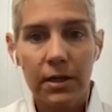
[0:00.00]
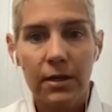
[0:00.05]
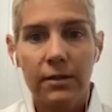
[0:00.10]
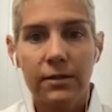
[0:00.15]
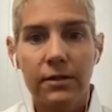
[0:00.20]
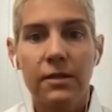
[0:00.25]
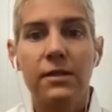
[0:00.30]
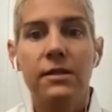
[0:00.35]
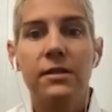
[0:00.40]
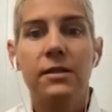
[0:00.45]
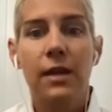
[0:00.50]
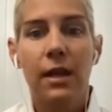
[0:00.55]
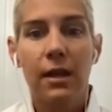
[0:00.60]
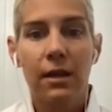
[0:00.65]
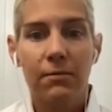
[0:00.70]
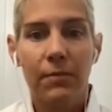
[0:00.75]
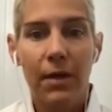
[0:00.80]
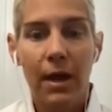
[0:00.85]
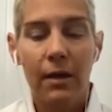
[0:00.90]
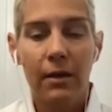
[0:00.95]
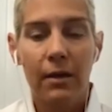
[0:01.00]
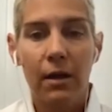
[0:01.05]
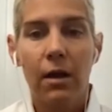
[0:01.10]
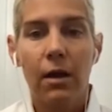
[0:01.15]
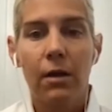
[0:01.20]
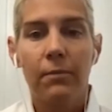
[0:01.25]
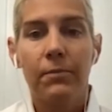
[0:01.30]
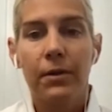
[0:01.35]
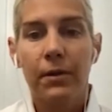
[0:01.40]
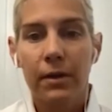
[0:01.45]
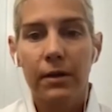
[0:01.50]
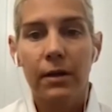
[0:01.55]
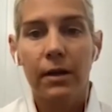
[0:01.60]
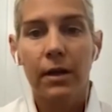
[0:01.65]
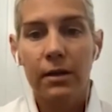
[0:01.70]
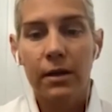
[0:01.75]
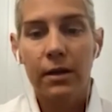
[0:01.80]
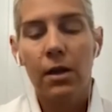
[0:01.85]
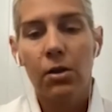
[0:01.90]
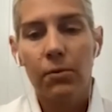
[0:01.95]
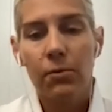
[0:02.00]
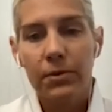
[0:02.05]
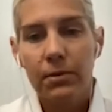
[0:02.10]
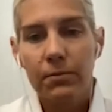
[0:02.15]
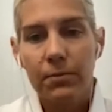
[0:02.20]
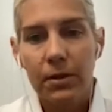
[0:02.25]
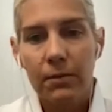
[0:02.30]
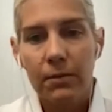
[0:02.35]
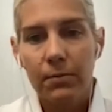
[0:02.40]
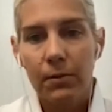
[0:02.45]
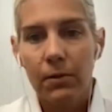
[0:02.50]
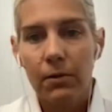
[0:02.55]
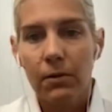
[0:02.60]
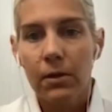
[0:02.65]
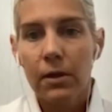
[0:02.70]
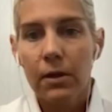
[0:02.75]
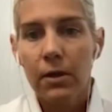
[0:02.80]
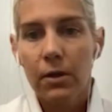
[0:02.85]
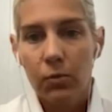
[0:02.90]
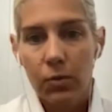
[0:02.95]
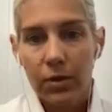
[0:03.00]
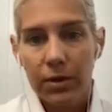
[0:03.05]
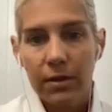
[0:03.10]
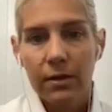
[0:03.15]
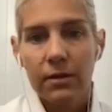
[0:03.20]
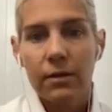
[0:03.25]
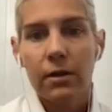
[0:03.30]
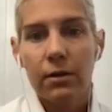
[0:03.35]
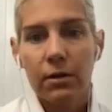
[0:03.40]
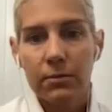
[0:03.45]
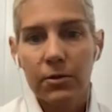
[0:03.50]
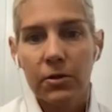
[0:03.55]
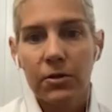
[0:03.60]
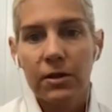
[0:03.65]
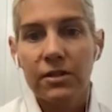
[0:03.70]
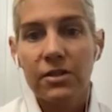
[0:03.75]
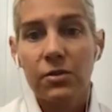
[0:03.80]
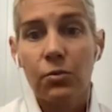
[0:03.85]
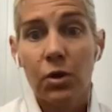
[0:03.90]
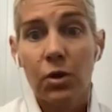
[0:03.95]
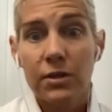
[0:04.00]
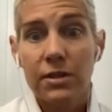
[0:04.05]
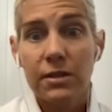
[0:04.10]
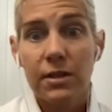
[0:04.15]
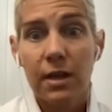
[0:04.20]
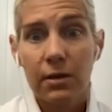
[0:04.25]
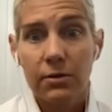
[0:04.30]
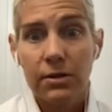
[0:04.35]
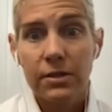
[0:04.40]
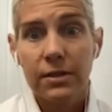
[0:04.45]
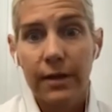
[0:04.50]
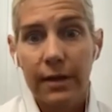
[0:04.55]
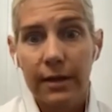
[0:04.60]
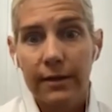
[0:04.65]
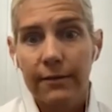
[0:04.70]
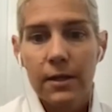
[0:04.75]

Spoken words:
to stand back up and help the people within their communities once they're safe.